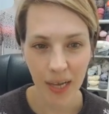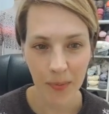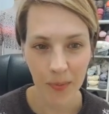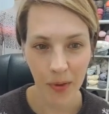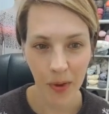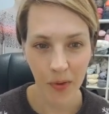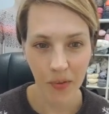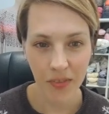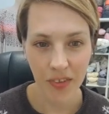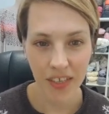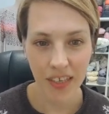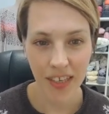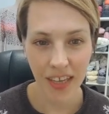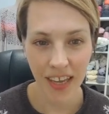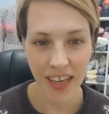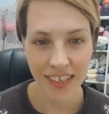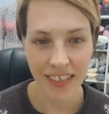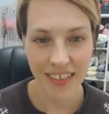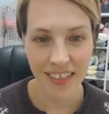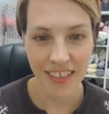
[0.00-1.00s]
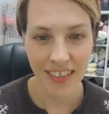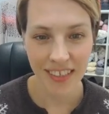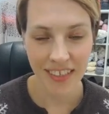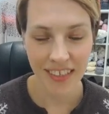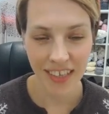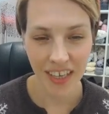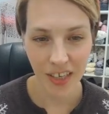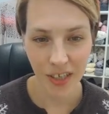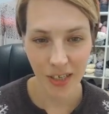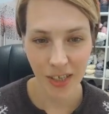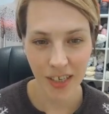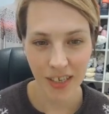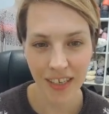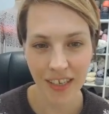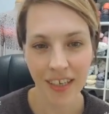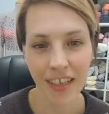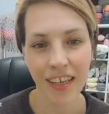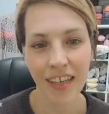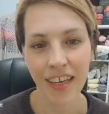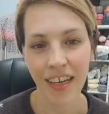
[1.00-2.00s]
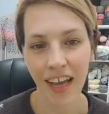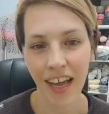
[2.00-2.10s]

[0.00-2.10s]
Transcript: about the next session.